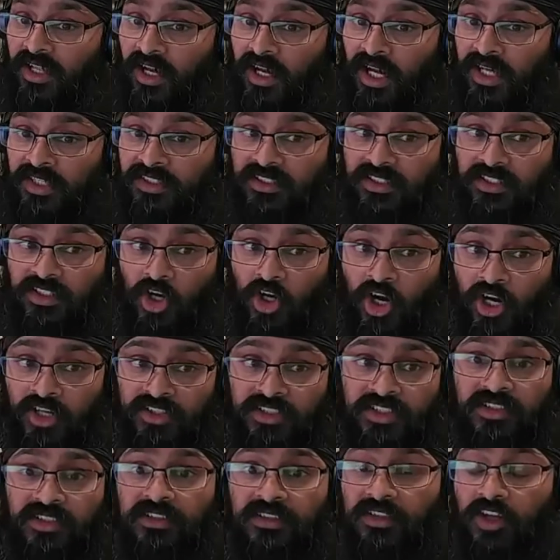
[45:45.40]
actually I
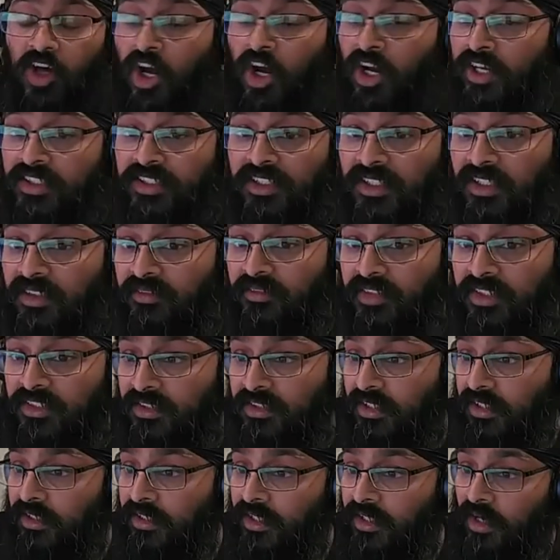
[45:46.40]
didn't even
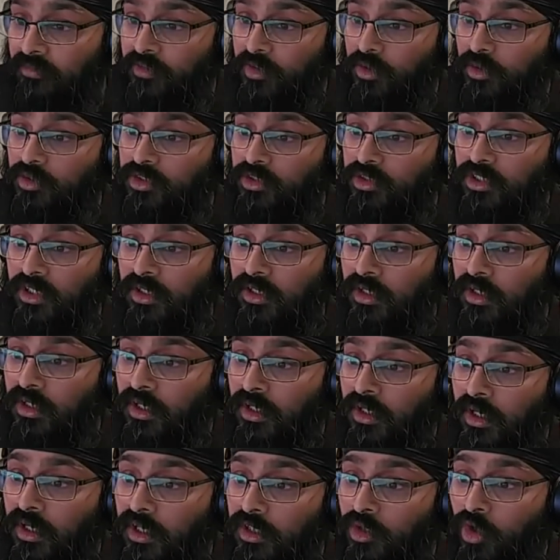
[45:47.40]
see that future.
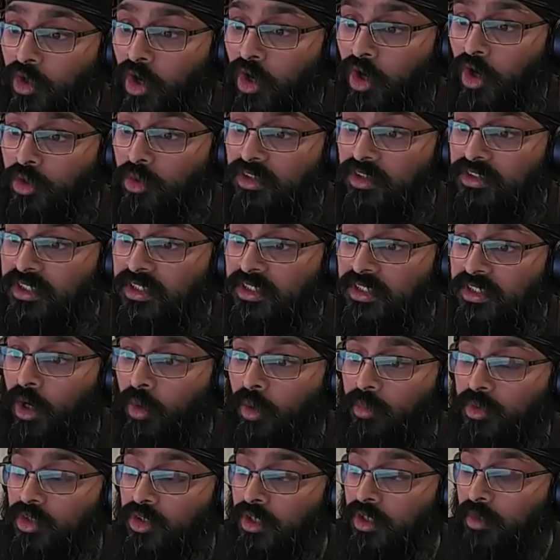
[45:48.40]
I couldn't see that
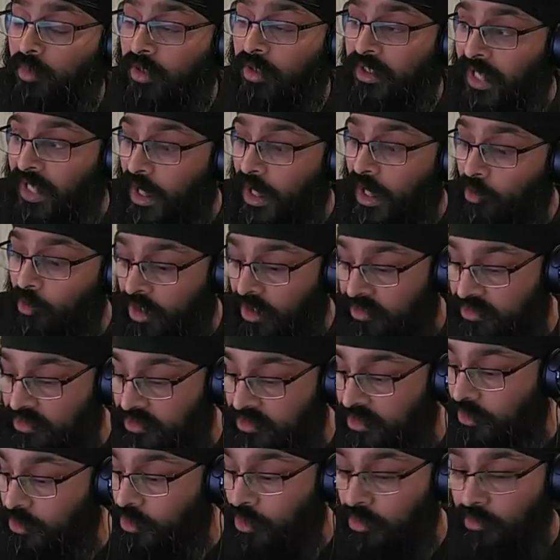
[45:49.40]
opportunity. But now when I see
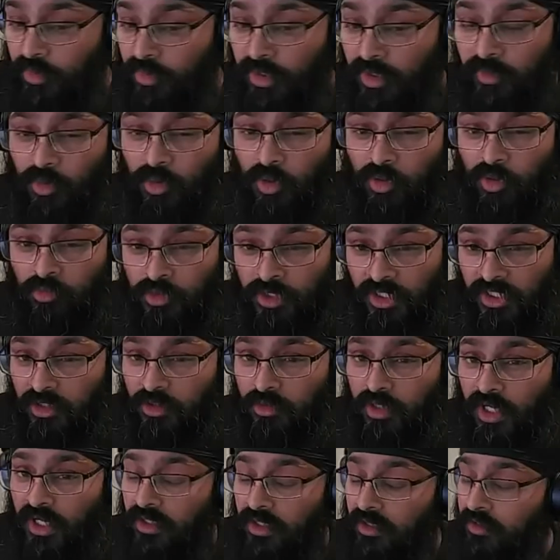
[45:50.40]
young people who are really
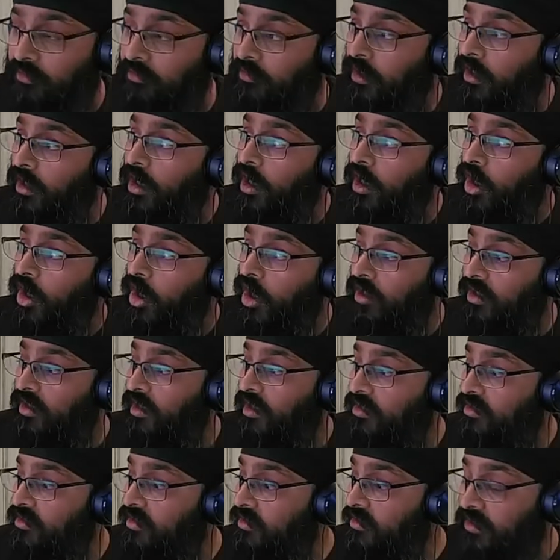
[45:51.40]
creative, I can
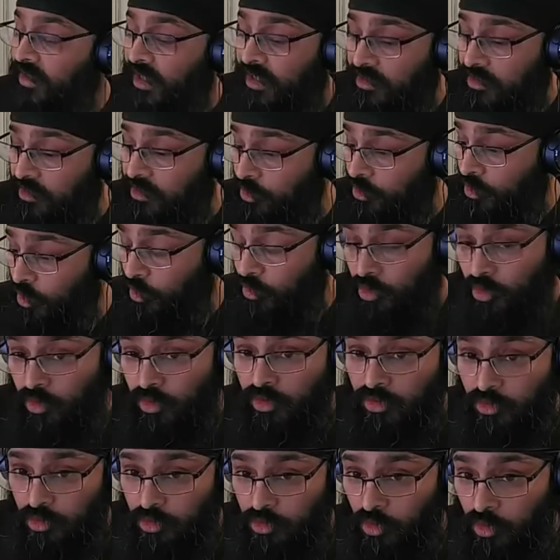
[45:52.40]
actually see you can
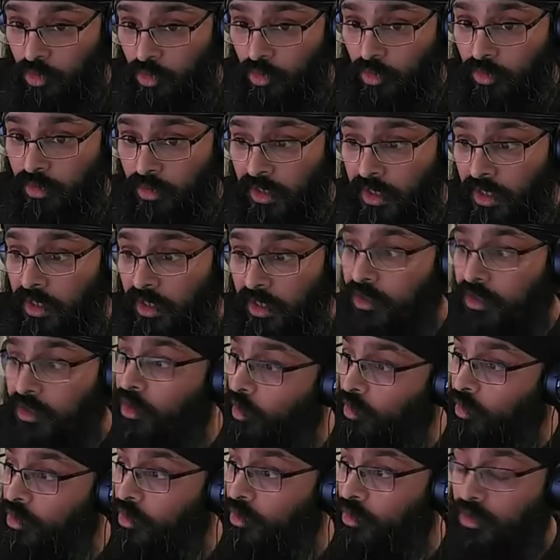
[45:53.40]
draw.
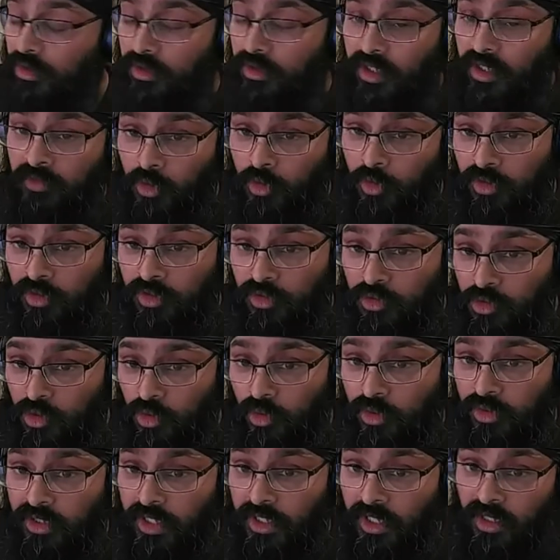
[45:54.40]
If you can draw,
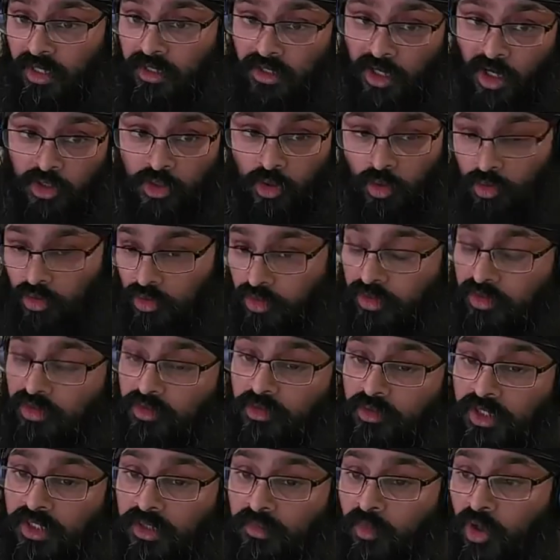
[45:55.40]
I know you can
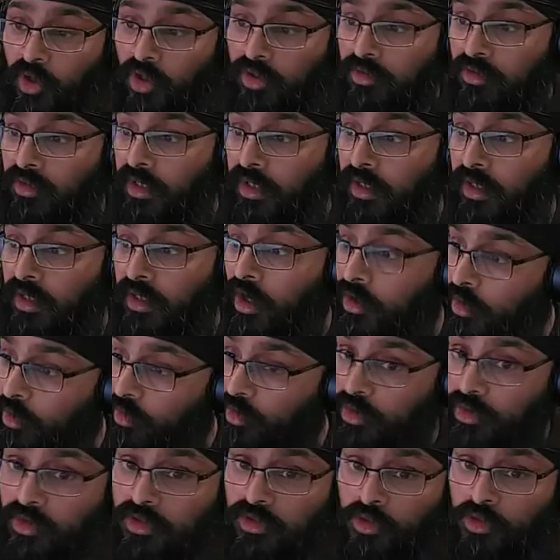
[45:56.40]
3D model, and I know
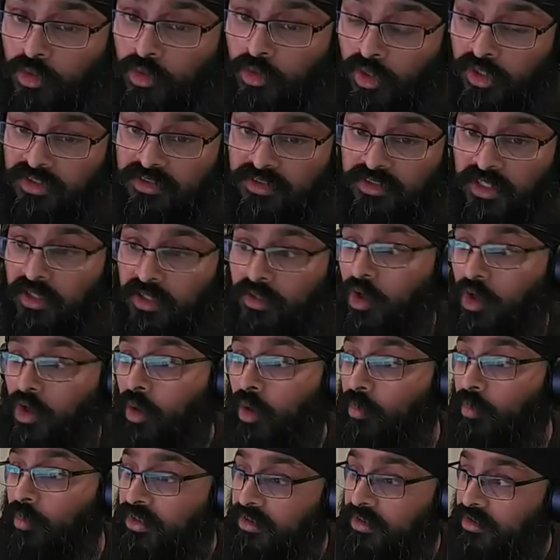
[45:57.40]
you understand
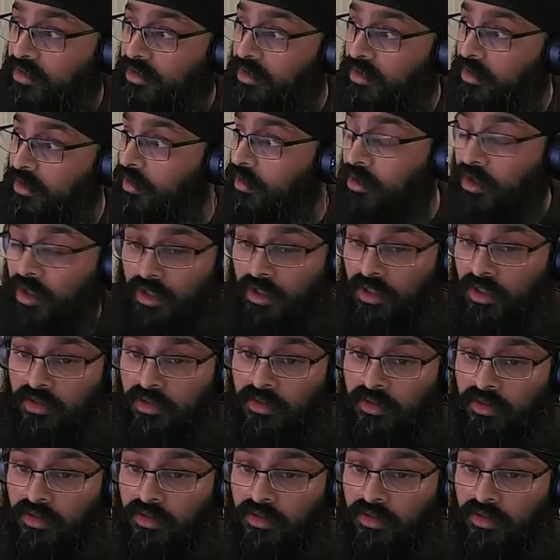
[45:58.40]
composition and color